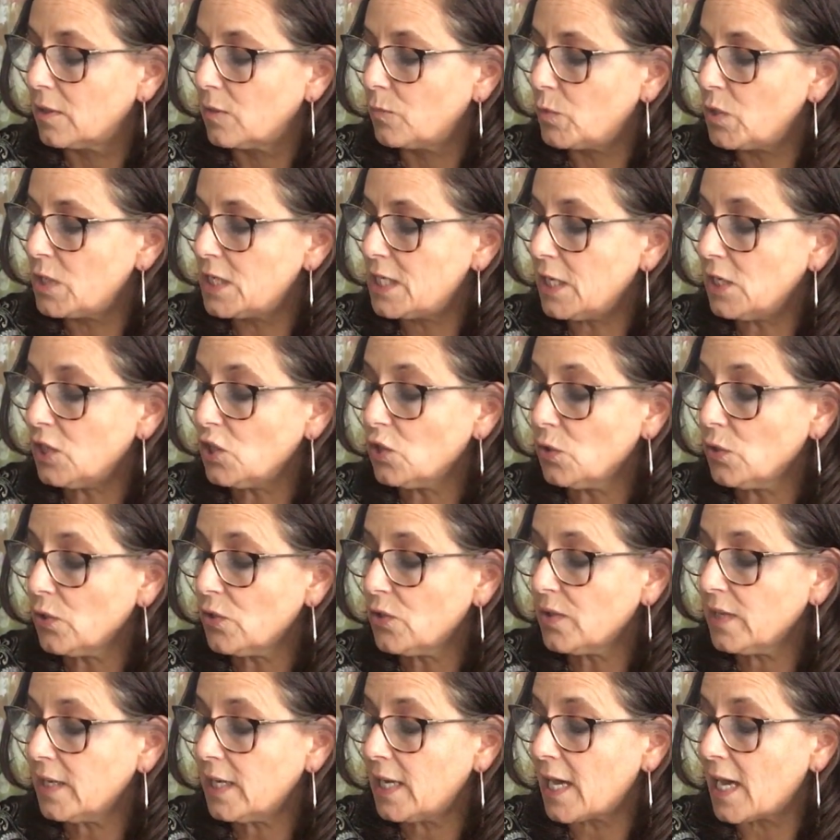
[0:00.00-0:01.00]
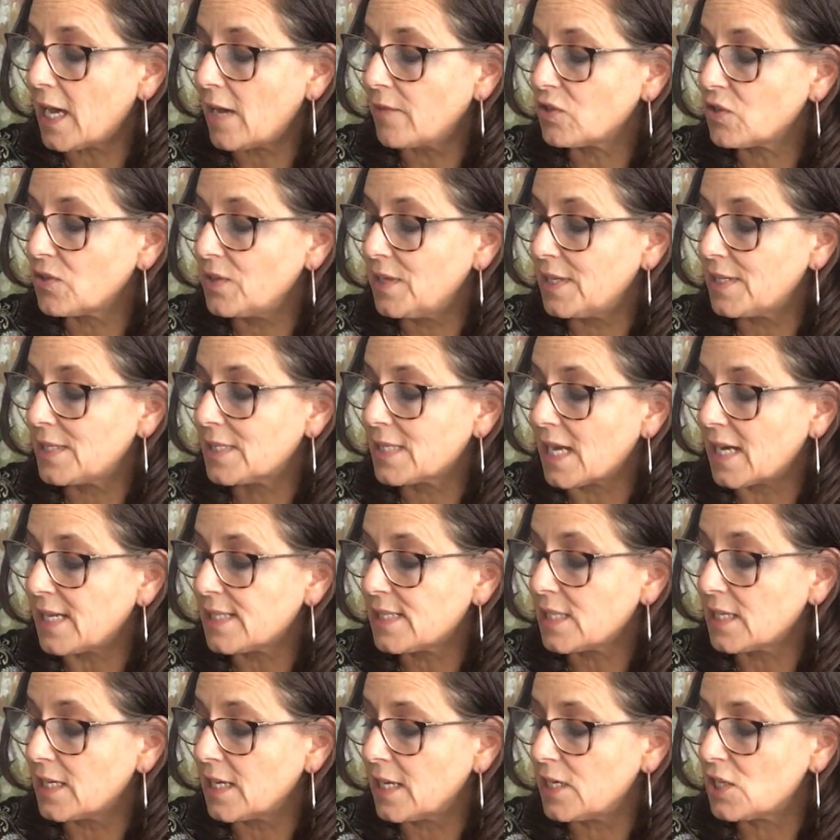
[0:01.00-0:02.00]
particularly after the
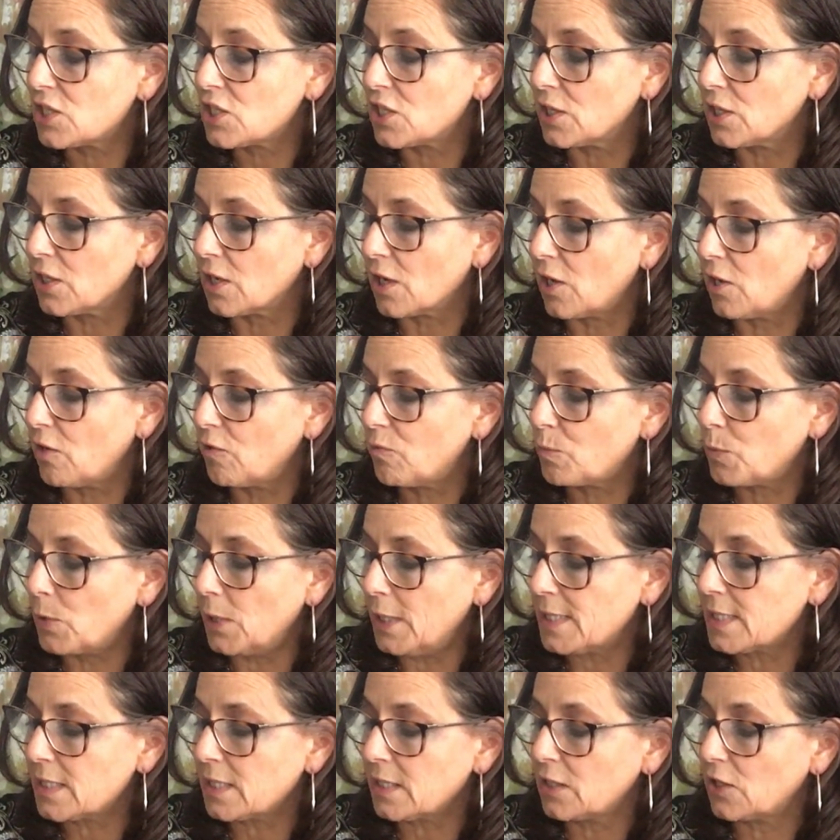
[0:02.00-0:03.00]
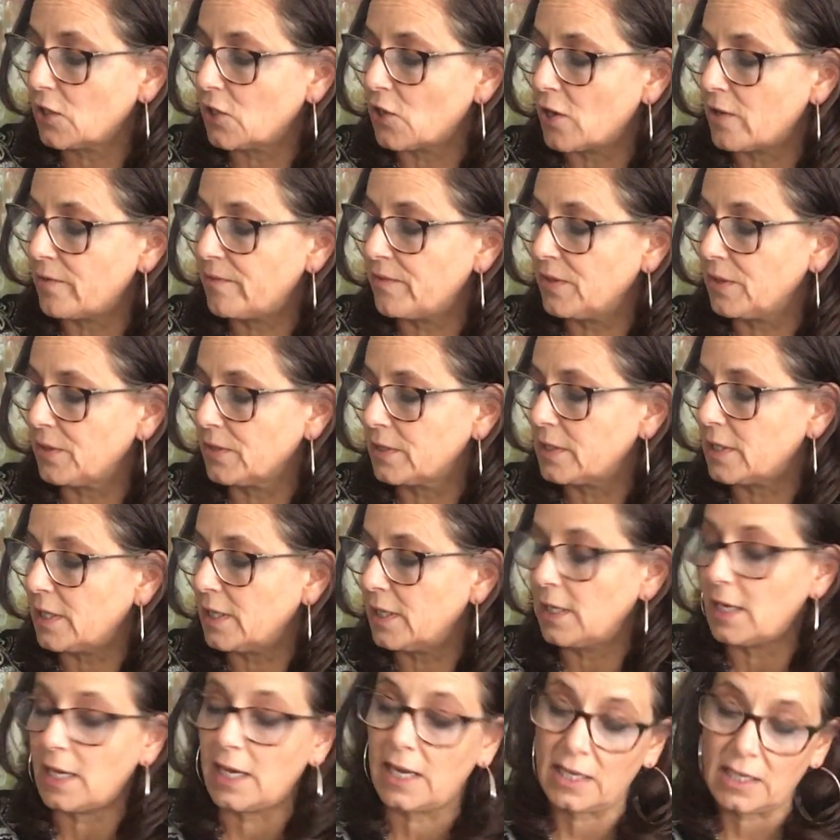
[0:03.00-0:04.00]
assassination of President Garfield
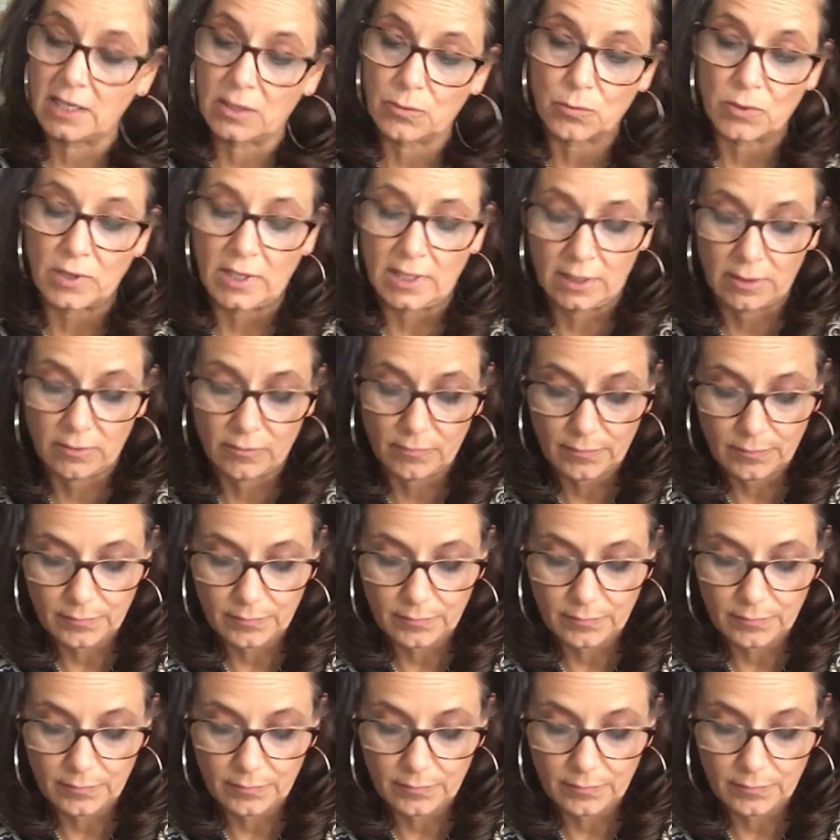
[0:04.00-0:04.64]
in 81.